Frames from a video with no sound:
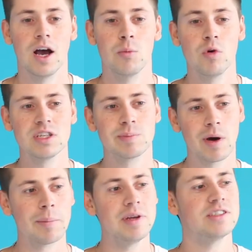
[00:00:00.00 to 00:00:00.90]
What
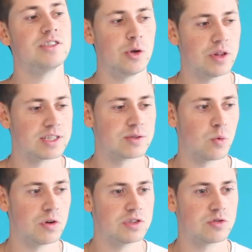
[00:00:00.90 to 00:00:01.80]
inspired me to do this
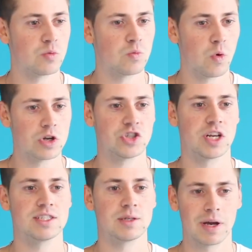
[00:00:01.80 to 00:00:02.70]
was
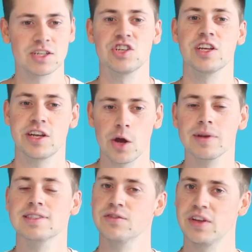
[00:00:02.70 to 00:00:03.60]
watching Sebastian
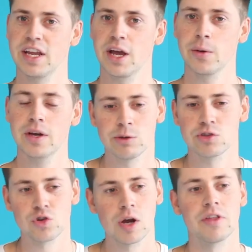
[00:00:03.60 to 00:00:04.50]
Gomez's video. He was
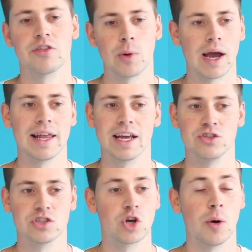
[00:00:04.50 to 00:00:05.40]
driving through LA and
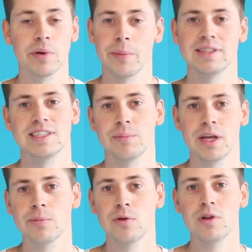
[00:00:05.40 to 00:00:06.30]
just complimenting
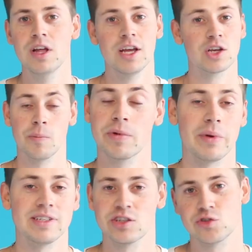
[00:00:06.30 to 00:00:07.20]
people,
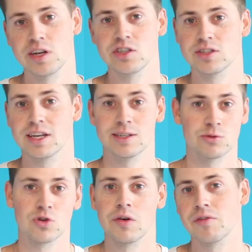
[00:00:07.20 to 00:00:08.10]
complimenting strangers as he was
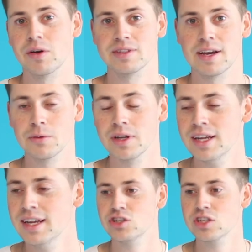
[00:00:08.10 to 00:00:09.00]
driving around town.
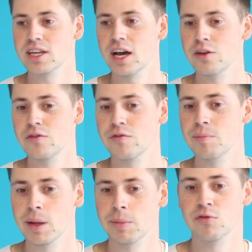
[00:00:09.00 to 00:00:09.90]
It just kind of
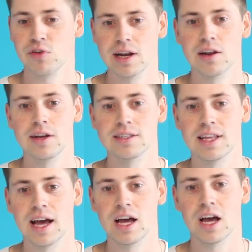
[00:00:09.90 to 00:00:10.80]
made me realize
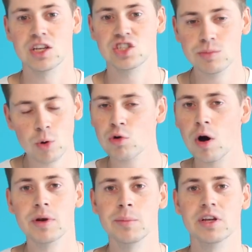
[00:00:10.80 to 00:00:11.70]
that a small
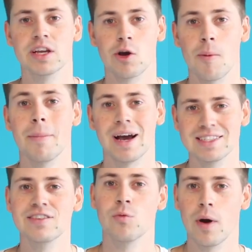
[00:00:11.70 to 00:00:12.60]
compliment can go a
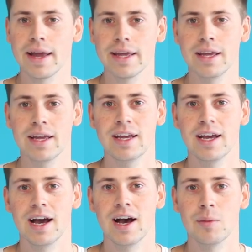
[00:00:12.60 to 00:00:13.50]
massive way.
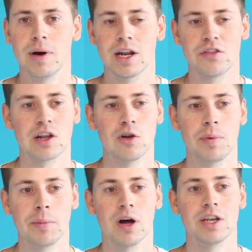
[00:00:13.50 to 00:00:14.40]
And I think a lot of
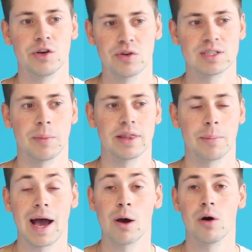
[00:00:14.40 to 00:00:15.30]
people underestimate the
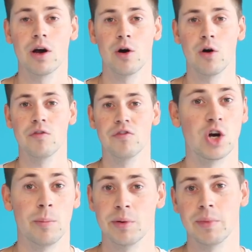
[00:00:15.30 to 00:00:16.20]
power of
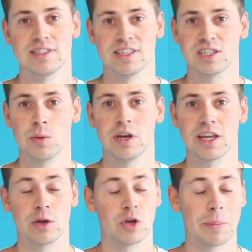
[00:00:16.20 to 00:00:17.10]
complimenting someone.
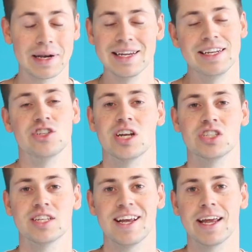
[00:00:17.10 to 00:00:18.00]
It can completely change
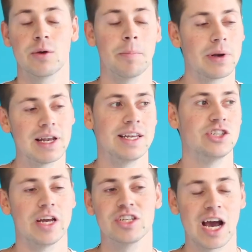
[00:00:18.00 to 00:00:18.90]
their day, completely
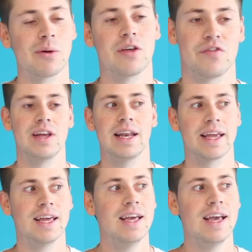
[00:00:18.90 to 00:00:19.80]
change how they're
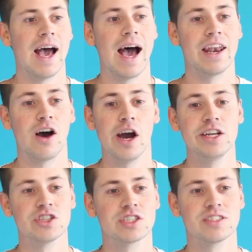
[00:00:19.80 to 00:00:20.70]
feeling. And I
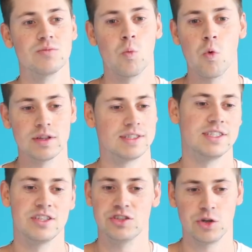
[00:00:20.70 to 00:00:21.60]
just
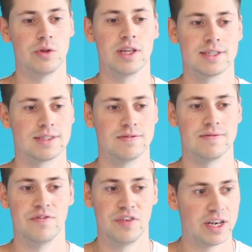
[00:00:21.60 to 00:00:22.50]
wanted to do this
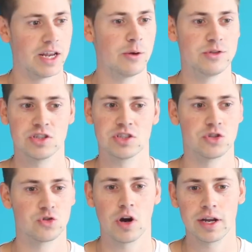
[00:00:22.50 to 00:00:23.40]
video just to
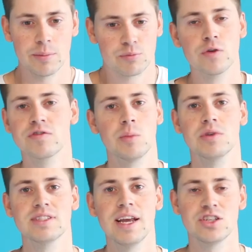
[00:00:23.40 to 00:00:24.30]
try and improve
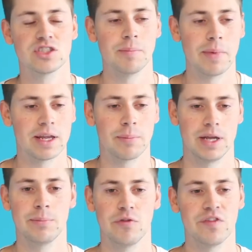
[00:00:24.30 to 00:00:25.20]
someone's day, just to make
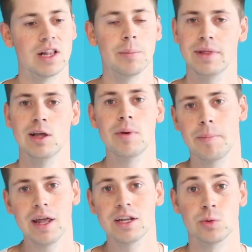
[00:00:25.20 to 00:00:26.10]
people feel a little bit
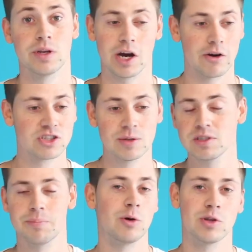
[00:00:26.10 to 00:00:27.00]
better, to encourage them,
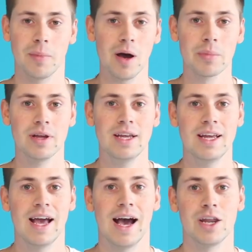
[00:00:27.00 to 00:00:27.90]
to build them up.
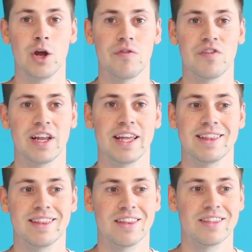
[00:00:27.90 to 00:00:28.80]
And
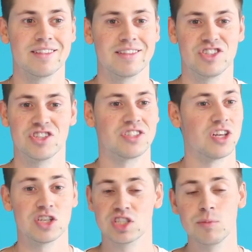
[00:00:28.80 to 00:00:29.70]
hopefully that
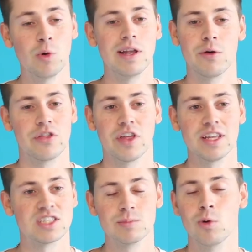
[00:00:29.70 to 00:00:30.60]
just a small little
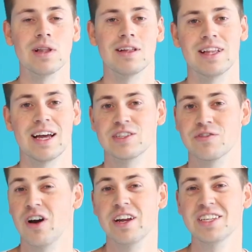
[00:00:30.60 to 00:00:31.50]
thing, small little act of
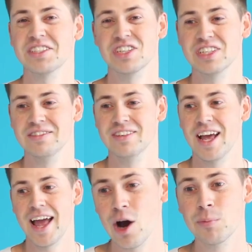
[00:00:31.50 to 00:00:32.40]
kindness can
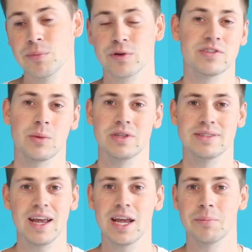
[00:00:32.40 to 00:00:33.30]
help improve someone's
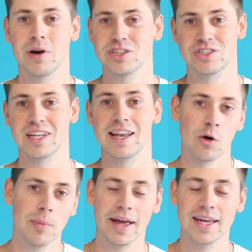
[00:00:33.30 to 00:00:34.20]
day by just a
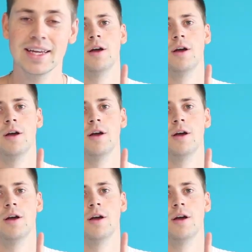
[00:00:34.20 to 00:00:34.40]
little bit.